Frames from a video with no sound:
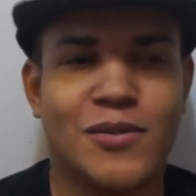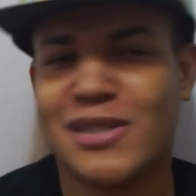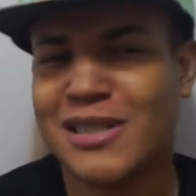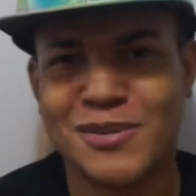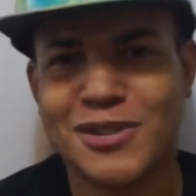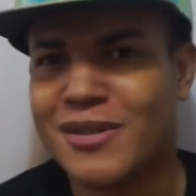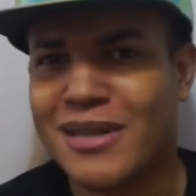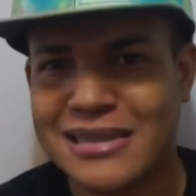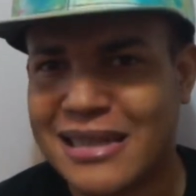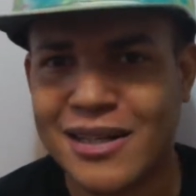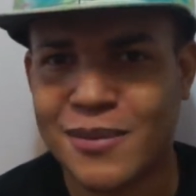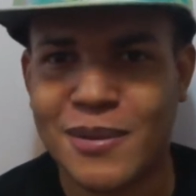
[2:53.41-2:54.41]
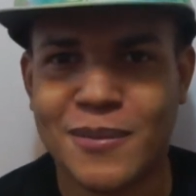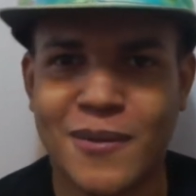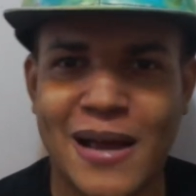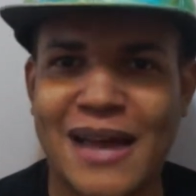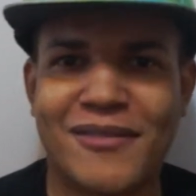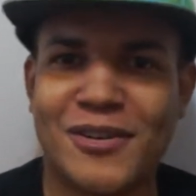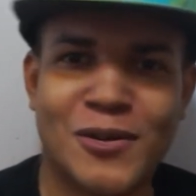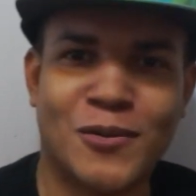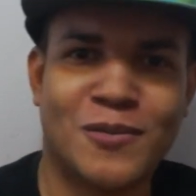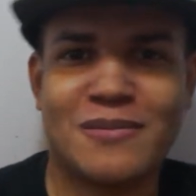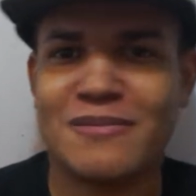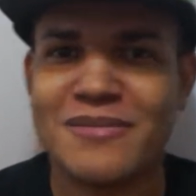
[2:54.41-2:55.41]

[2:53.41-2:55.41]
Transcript: which I'm sure a ton of people haven't who